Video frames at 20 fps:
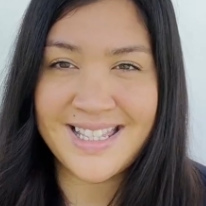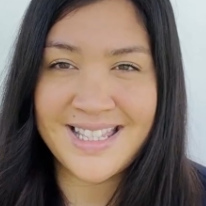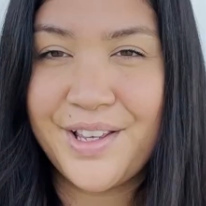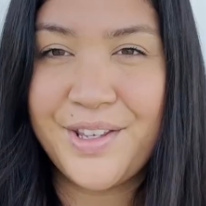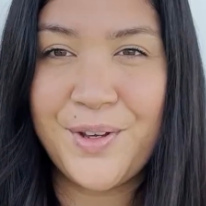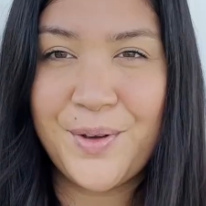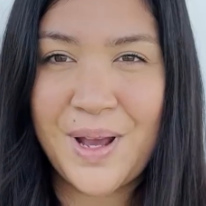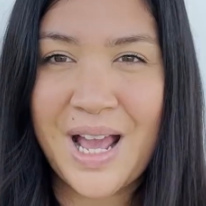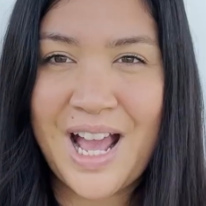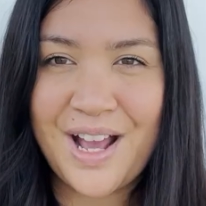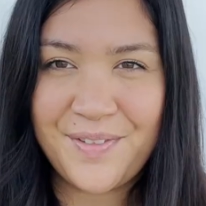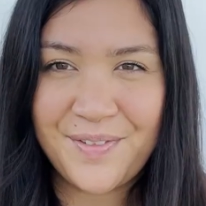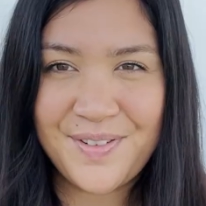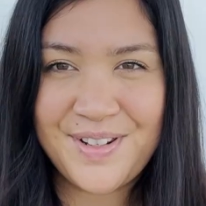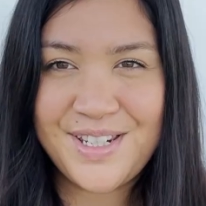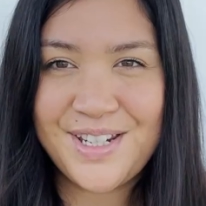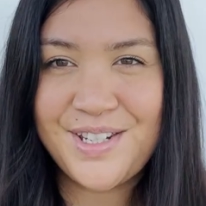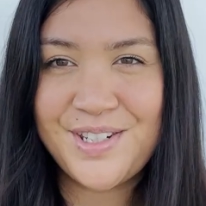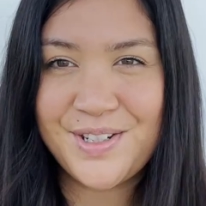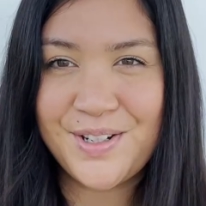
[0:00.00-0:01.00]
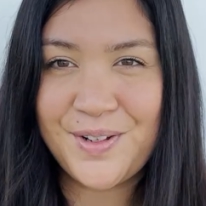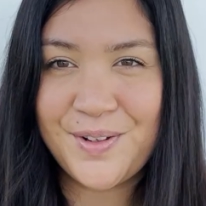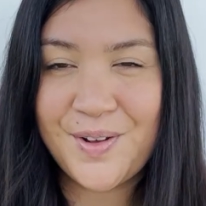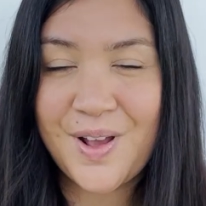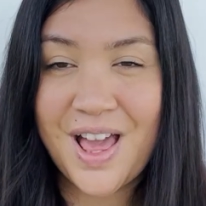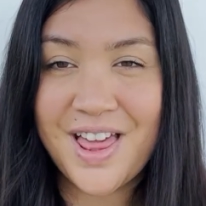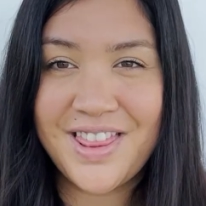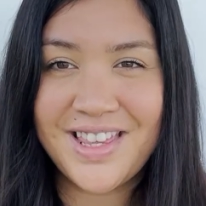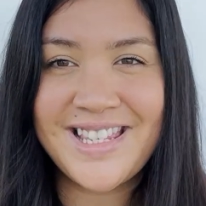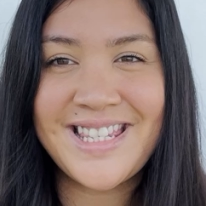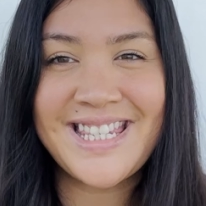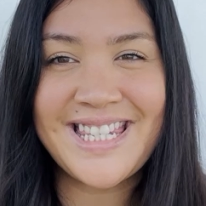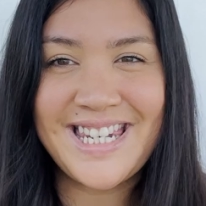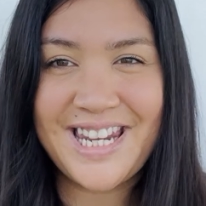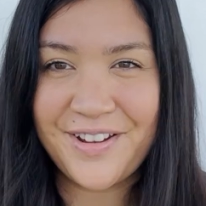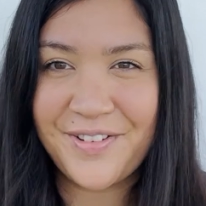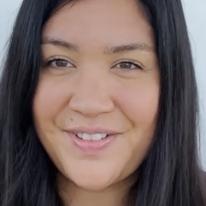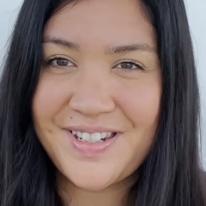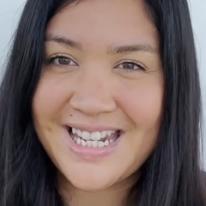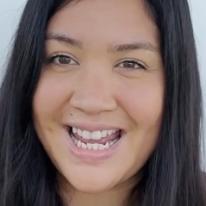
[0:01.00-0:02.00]
You have to do the
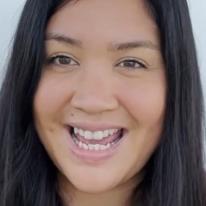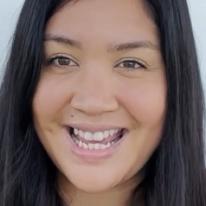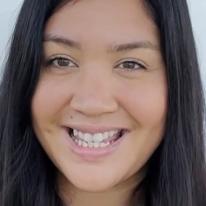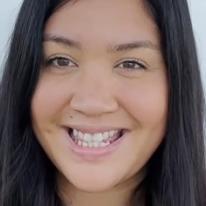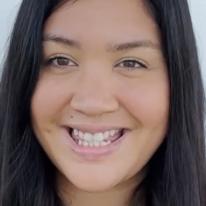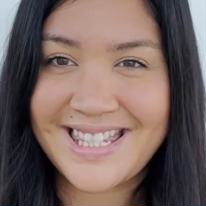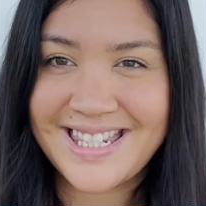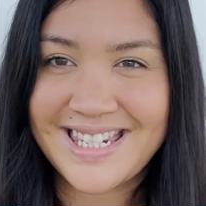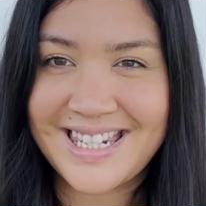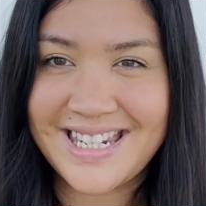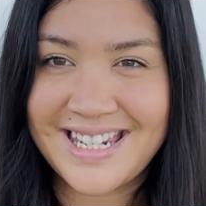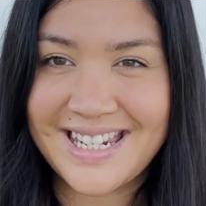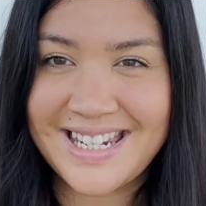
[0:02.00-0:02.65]
sniff test.